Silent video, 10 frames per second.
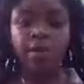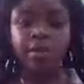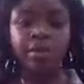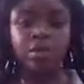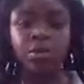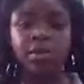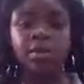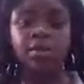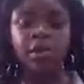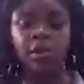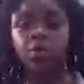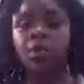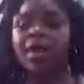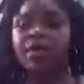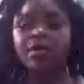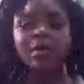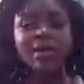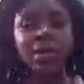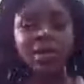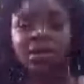de-stressing because you actually
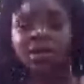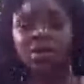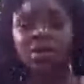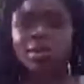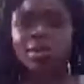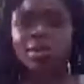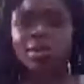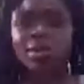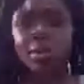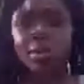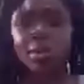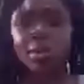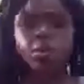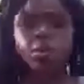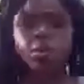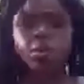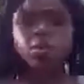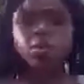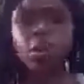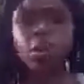can de-stress you can do
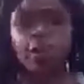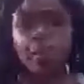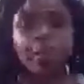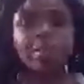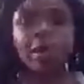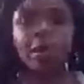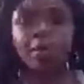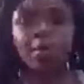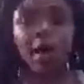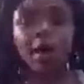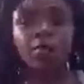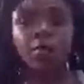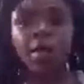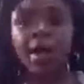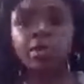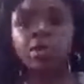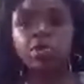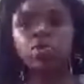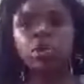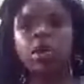yoga to help your body
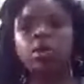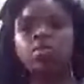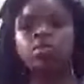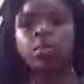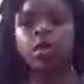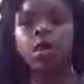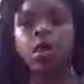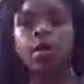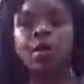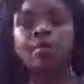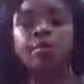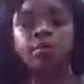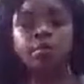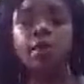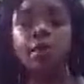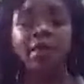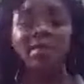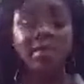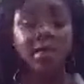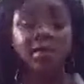relax you can um,
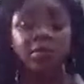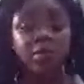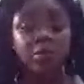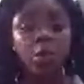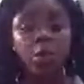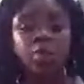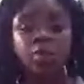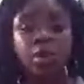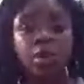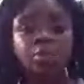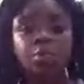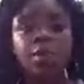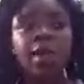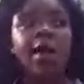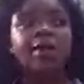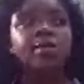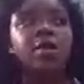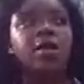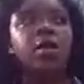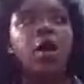again take some of these herbs to help to relax
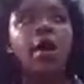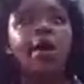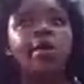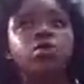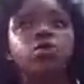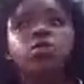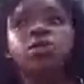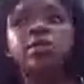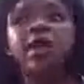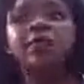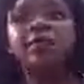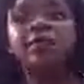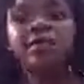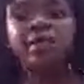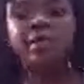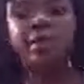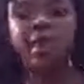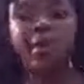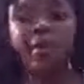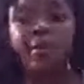uh, you don't just have to sit
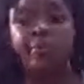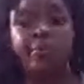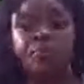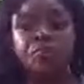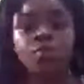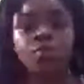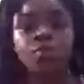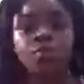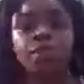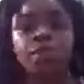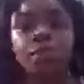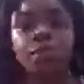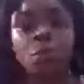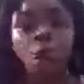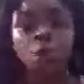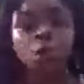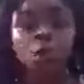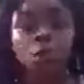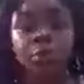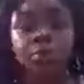there and just
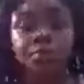wallow